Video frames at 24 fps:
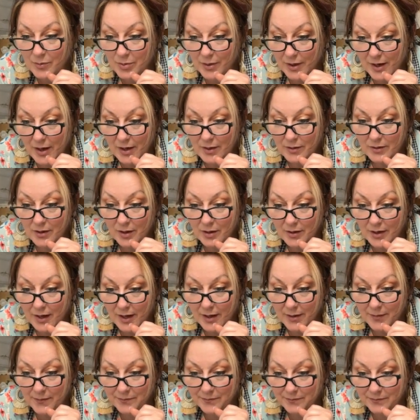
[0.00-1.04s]
Brown,
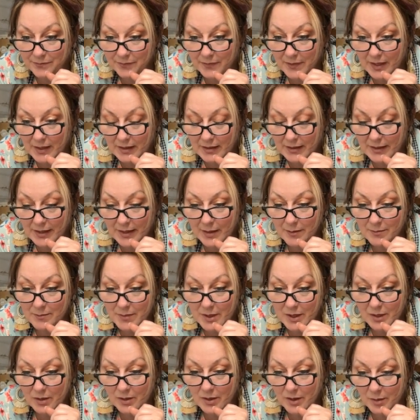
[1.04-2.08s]
okay, lamb
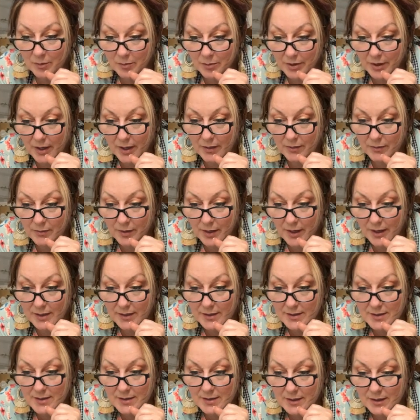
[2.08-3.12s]
meal and brown
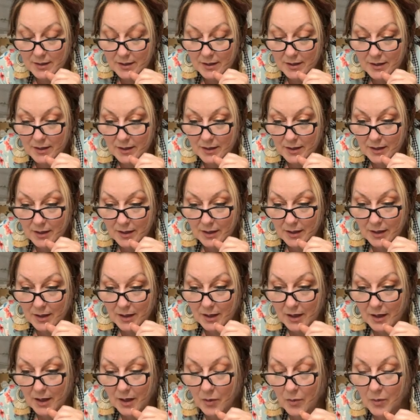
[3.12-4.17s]
rice.
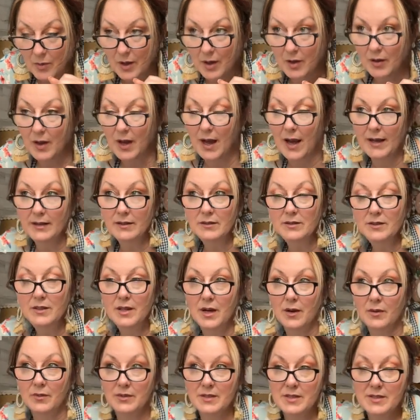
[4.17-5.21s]
Well, I don't
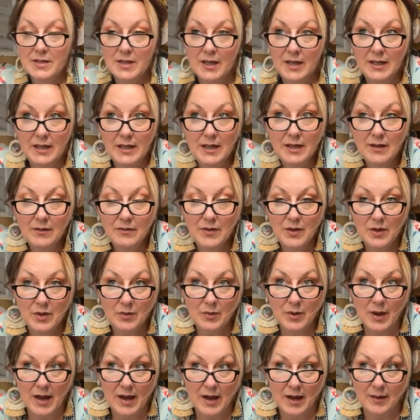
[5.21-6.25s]
know. Does any of
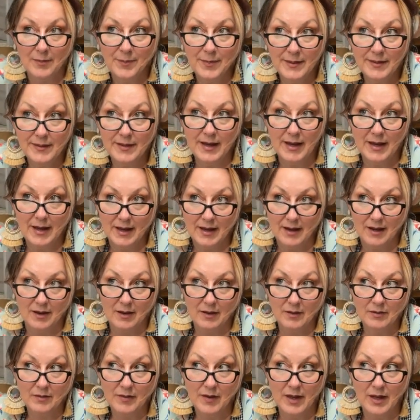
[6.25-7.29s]
you happen to
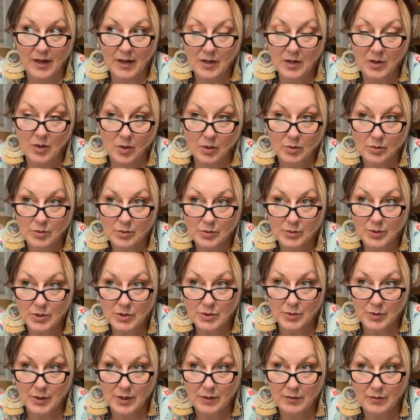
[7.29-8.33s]
have a golden
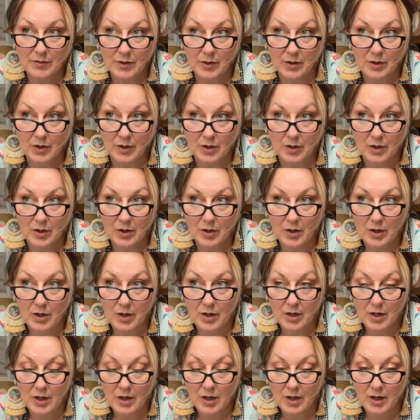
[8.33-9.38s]
retriever,
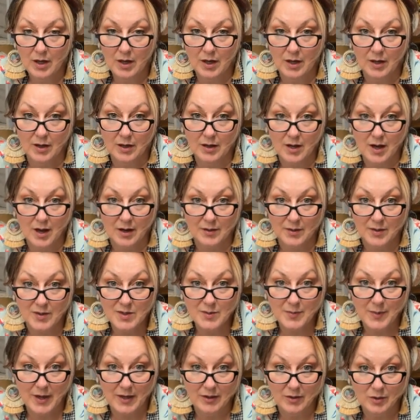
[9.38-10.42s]
cocker
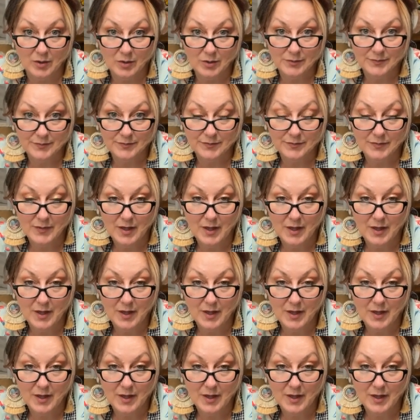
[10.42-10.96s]
spaniel?